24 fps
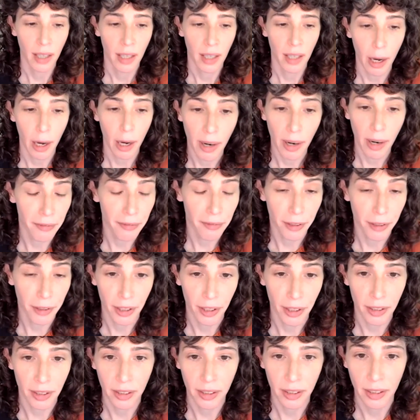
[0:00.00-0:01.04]

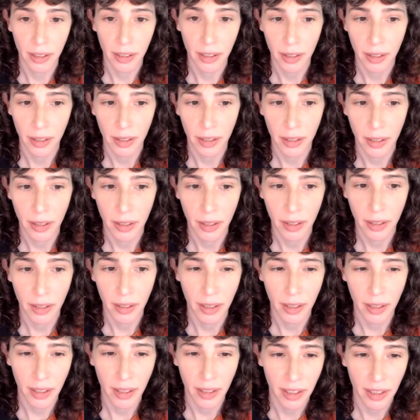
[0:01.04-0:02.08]
However,
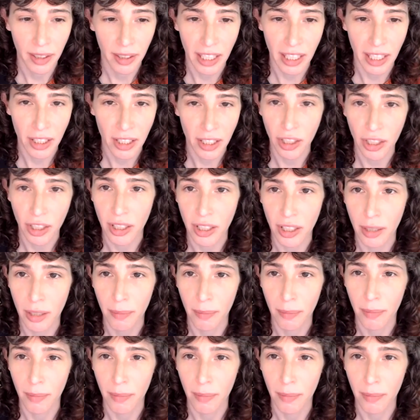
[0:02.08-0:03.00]
this